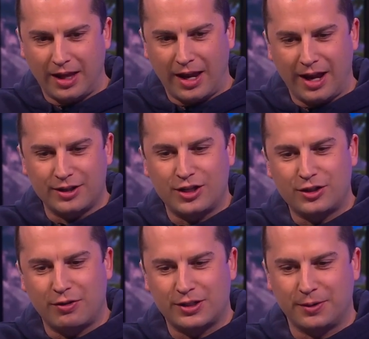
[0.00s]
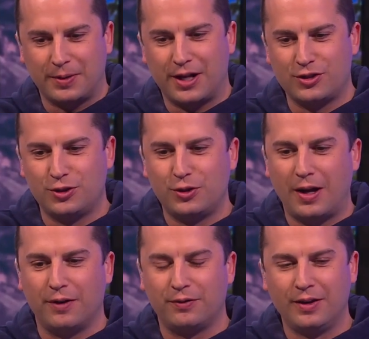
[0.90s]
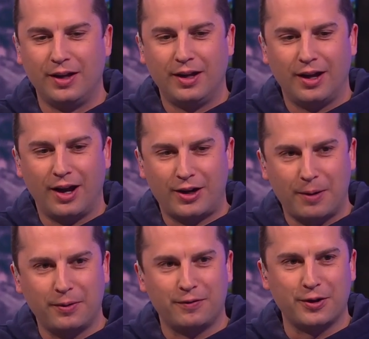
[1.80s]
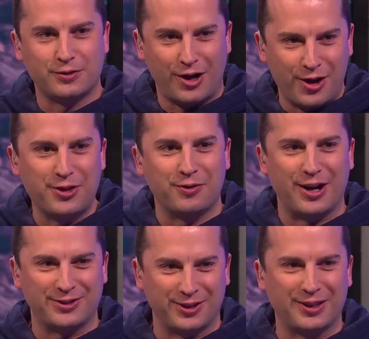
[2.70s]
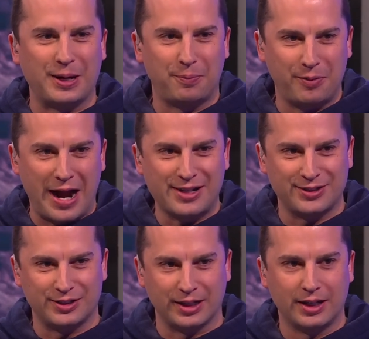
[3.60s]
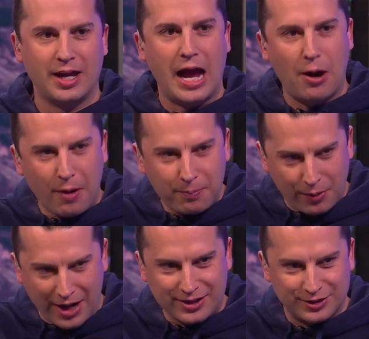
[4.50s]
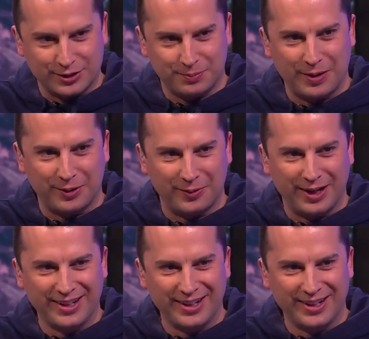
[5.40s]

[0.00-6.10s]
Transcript: and it's interesting because you do have a couple of those on the roster, like practicing. How are practices, by the